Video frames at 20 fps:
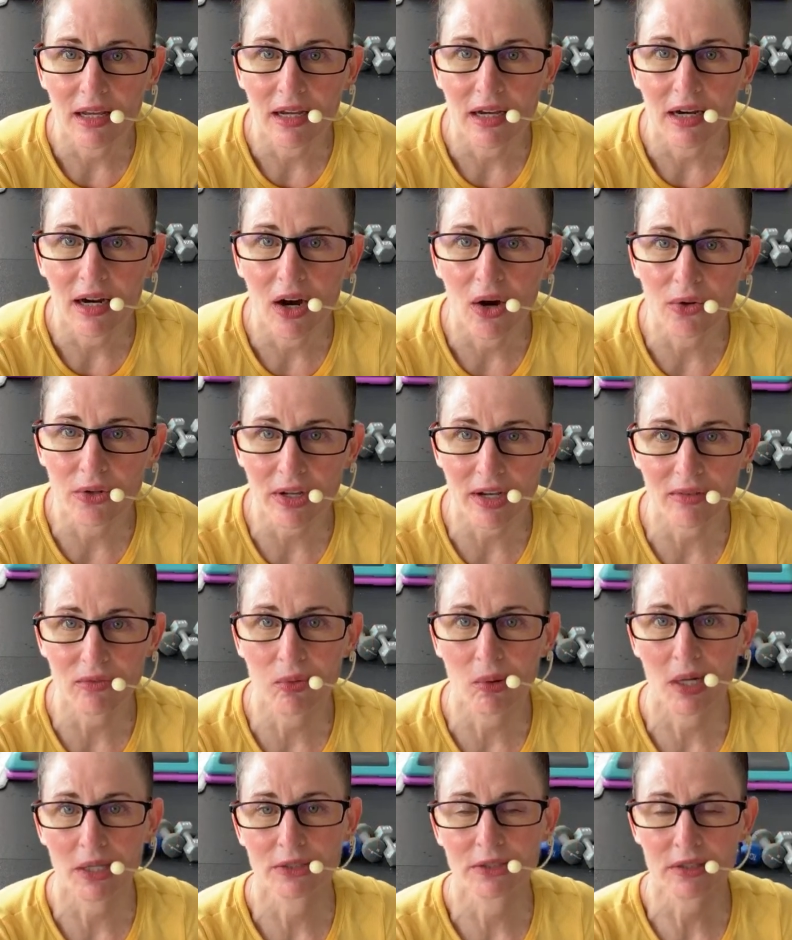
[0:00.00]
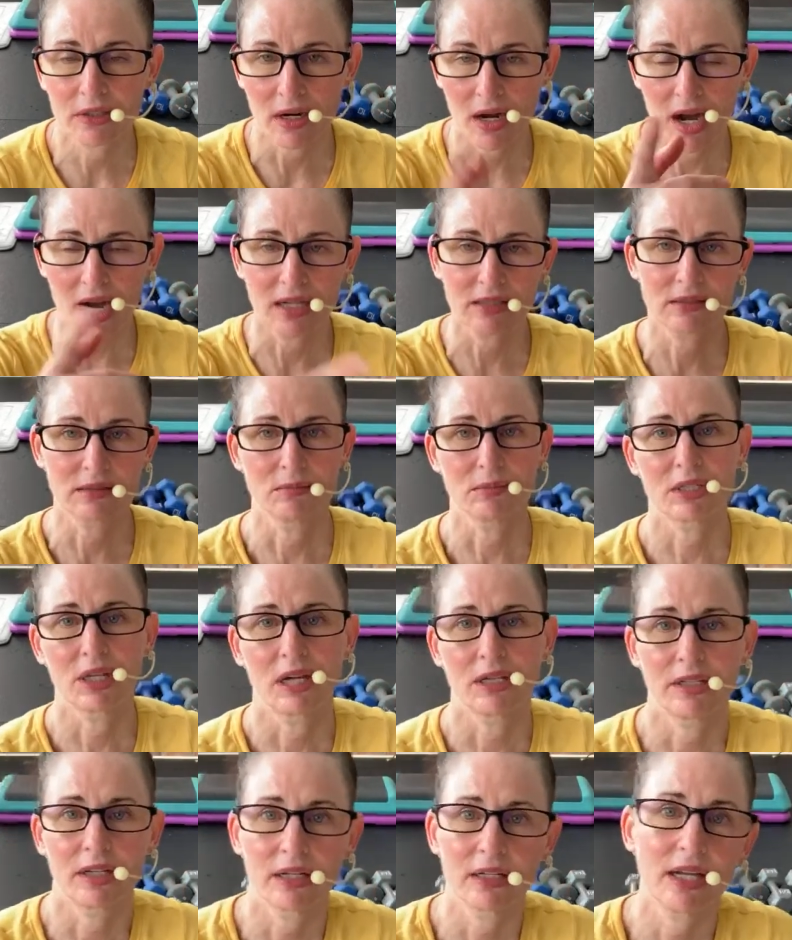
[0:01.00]
Oh, you have welder? Awesome,
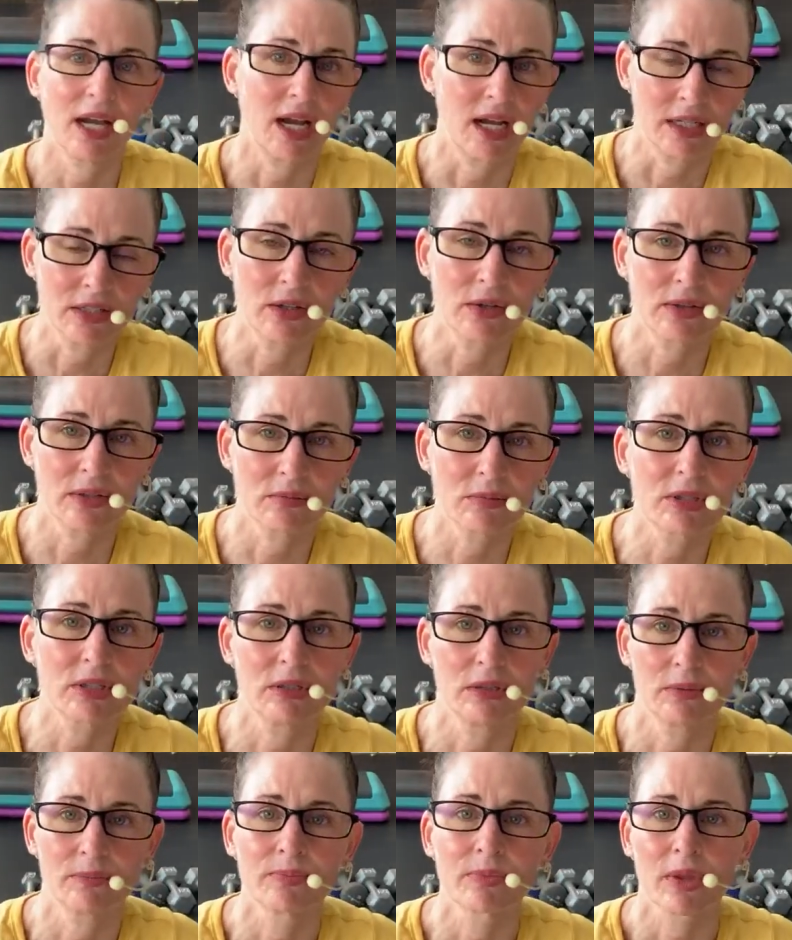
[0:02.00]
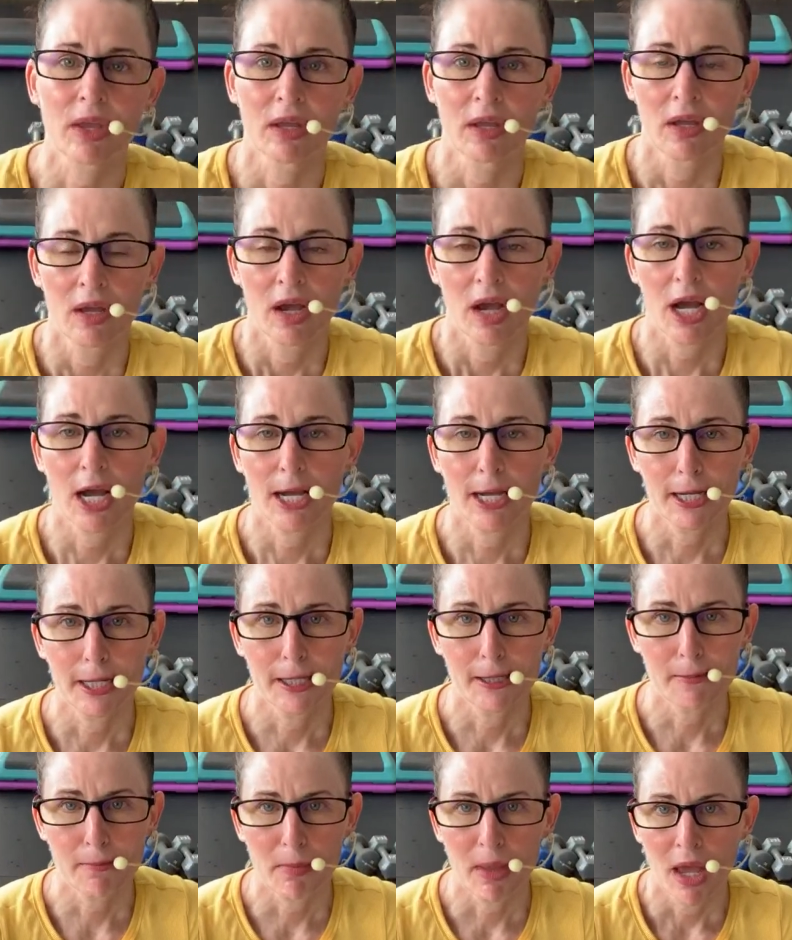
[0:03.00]
Tanya. Yeah, I know them too.
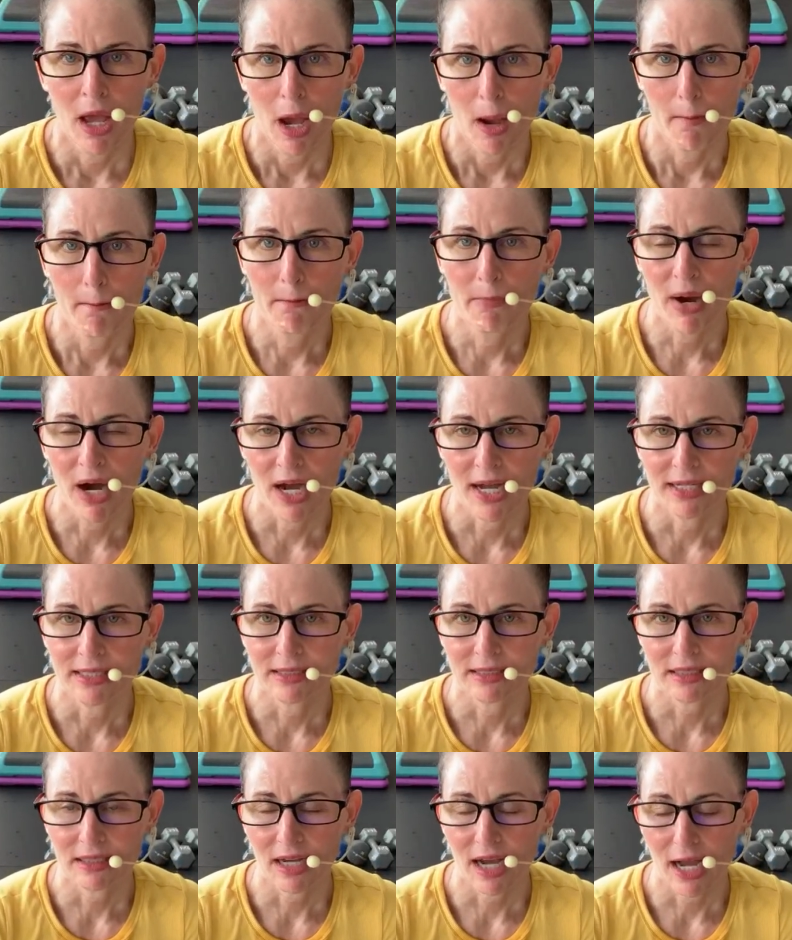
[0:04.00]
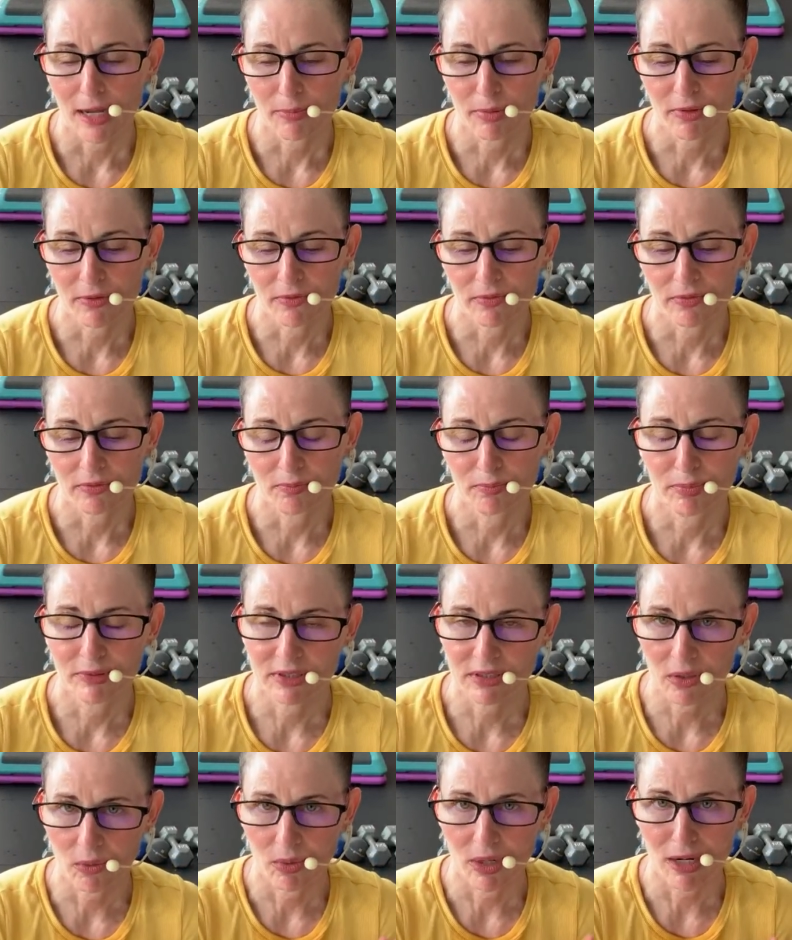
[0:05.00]
Um, but I, pref
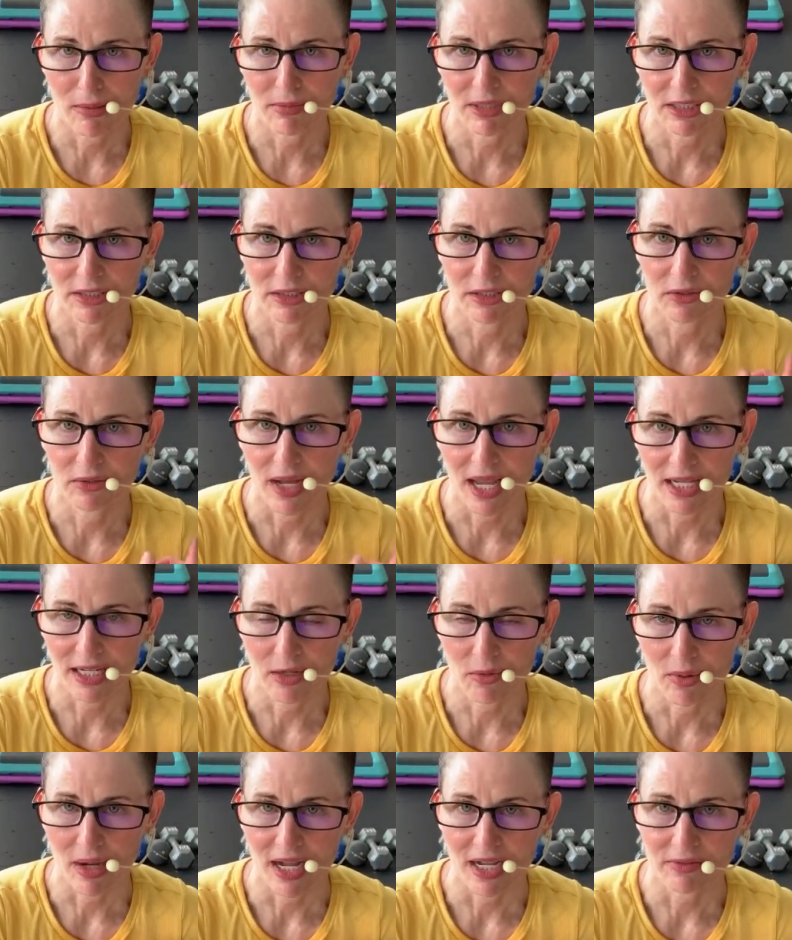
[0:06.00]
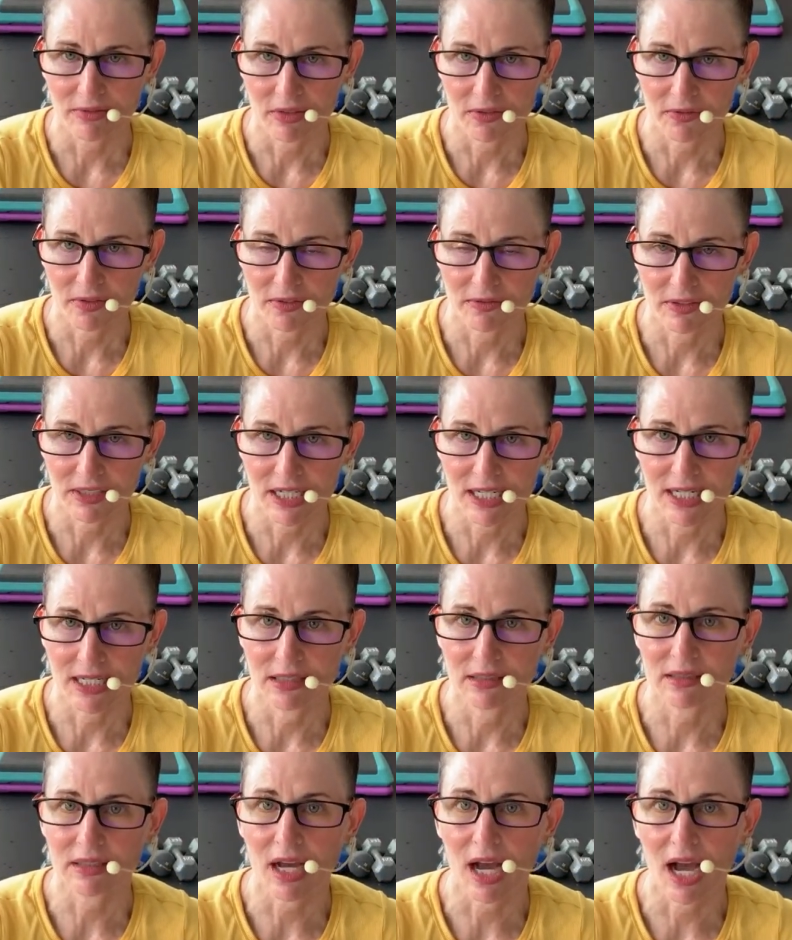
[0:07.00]
so what I'm going to do anyway, I have the fifteens.